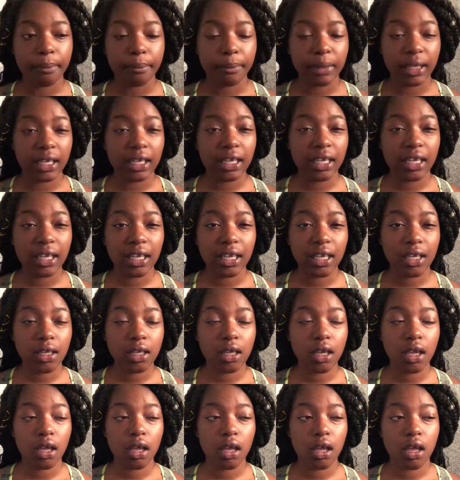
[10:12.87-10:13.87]

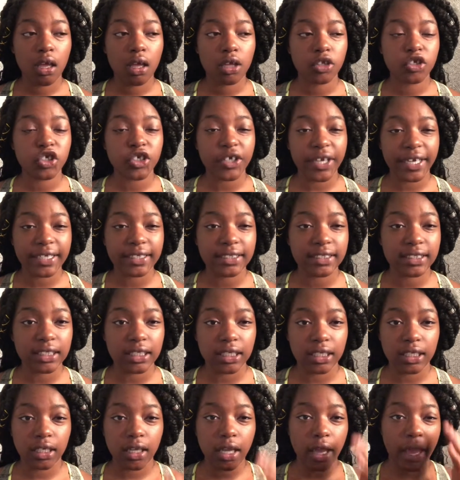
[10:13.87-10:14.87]
Me,
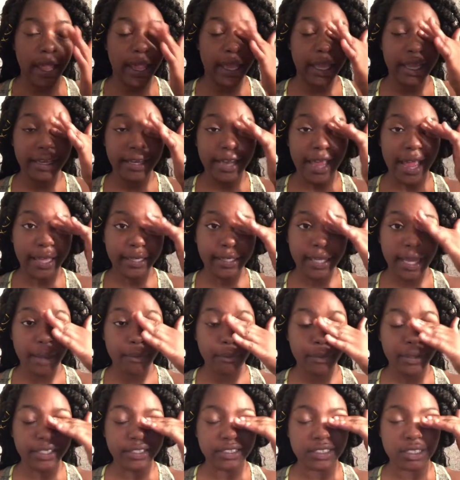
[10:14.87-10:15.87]
Tracy, and Nat
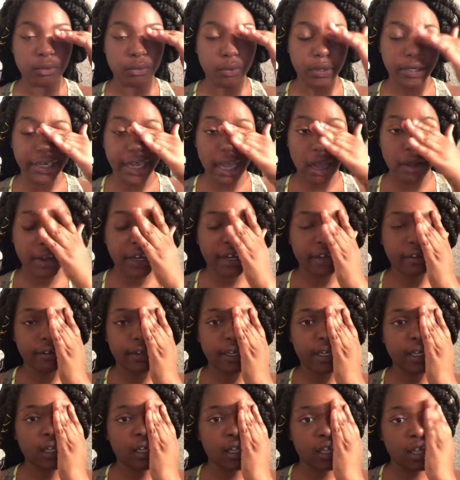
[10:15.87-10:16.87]
went into the workout
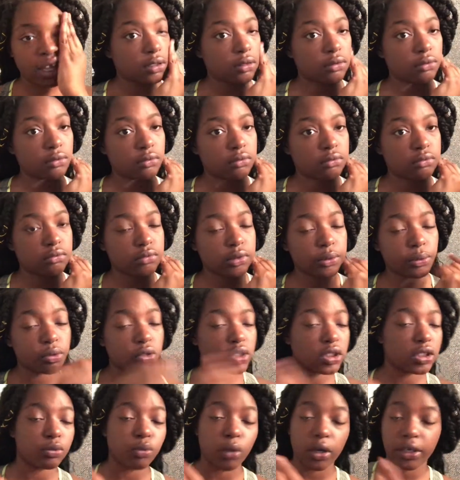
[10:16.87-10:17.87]
area. We
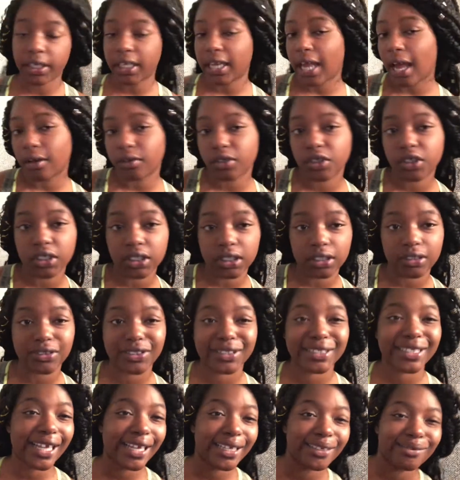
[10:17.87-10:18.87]
was just working out and shit,
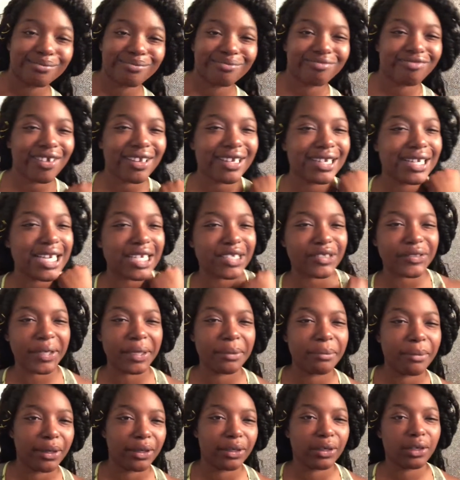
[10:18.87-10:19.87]
just like running the
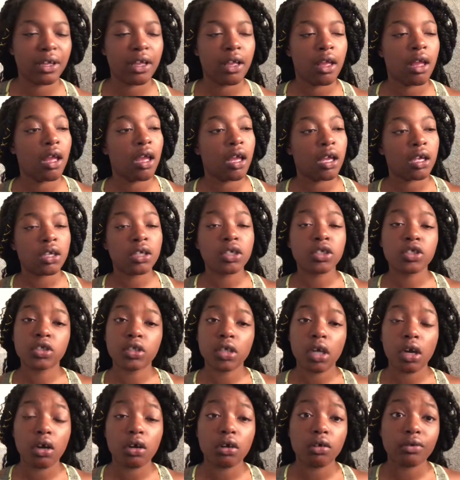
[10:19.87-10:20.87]
treadmill.
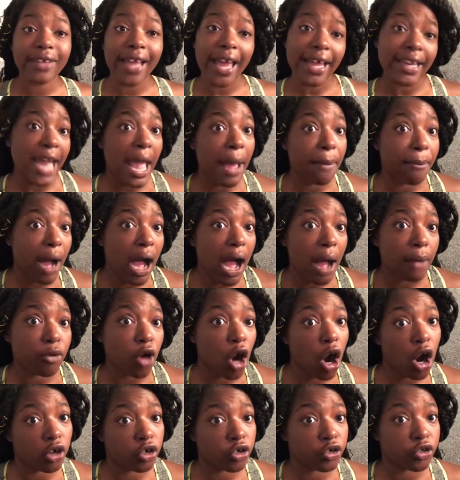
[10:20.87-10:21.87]
So Nat mom
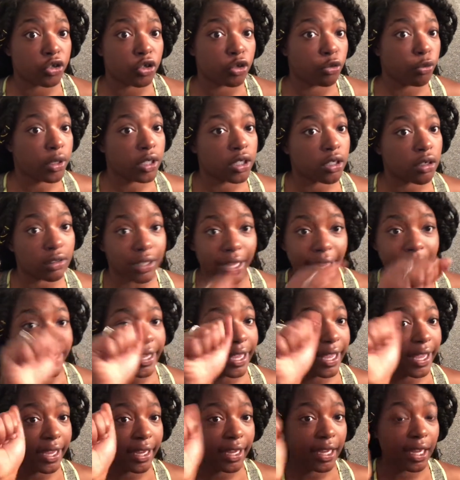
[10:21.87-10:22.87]
called her through the window like,
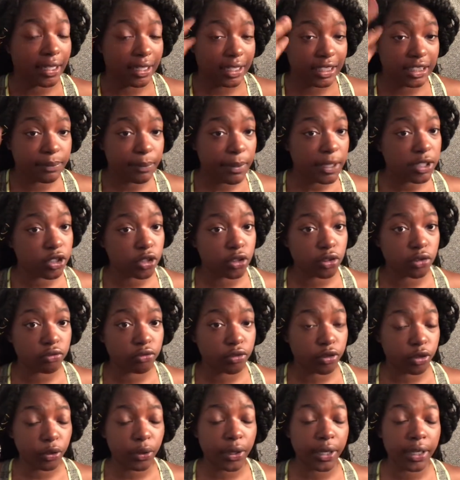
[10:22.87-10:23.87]
hey, I need to speak to you
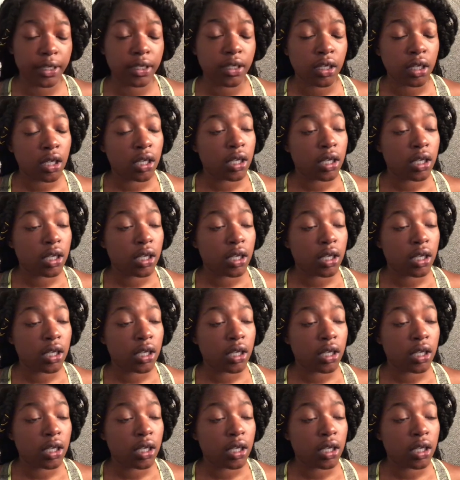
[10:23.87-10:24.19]
real quick.